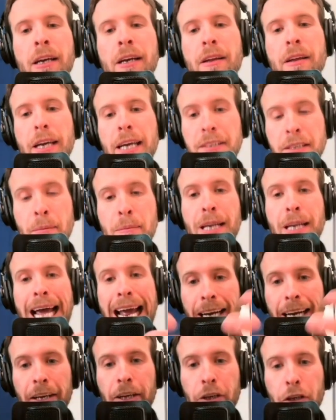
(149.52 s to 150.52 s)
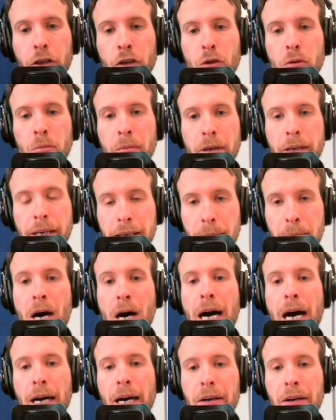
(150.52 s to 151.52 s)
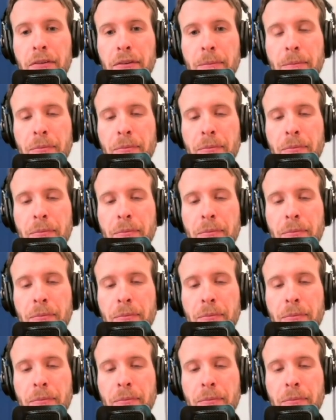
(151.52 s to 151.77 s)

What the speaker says: it's a black cube in a box.